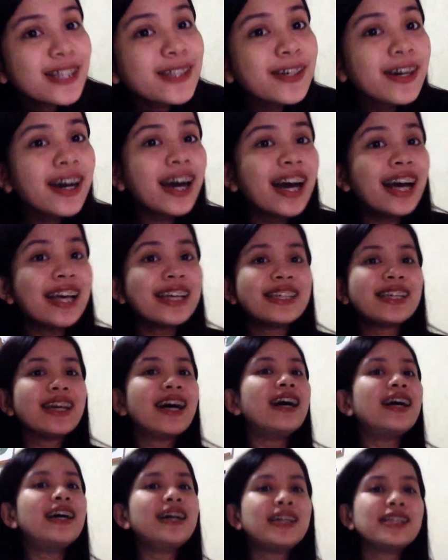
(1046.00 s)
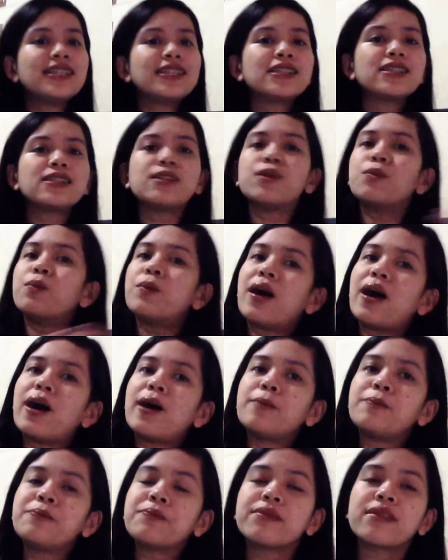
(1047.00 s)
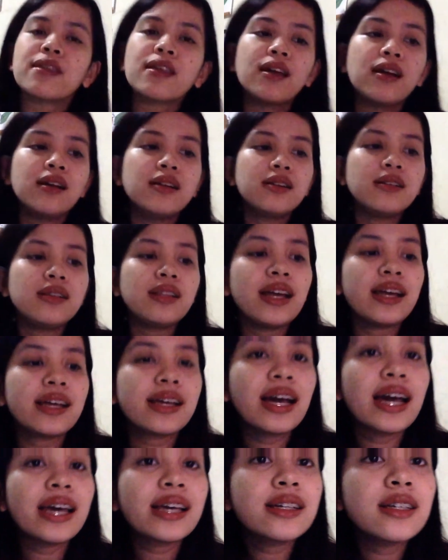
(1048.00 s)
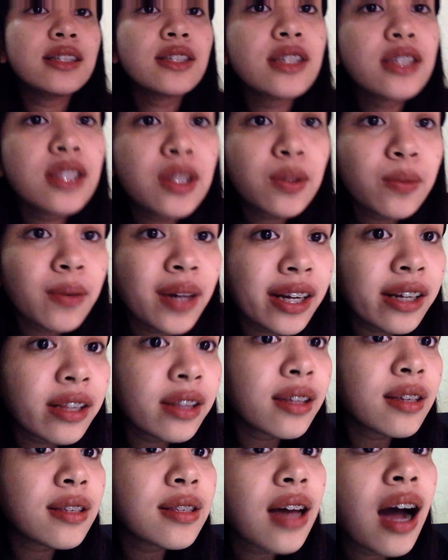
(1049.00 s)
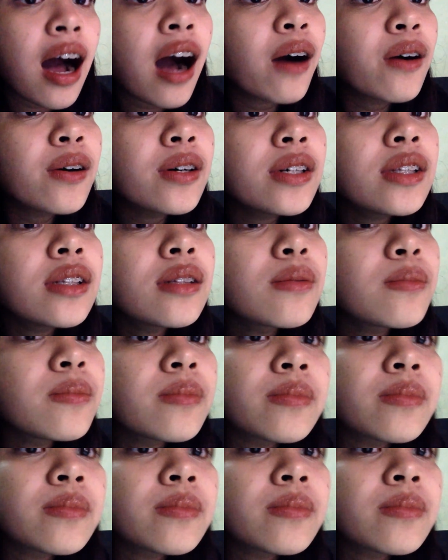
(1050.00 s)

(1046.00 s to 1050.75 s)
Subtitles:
So, ayan, diba? Like, I could just wear this out.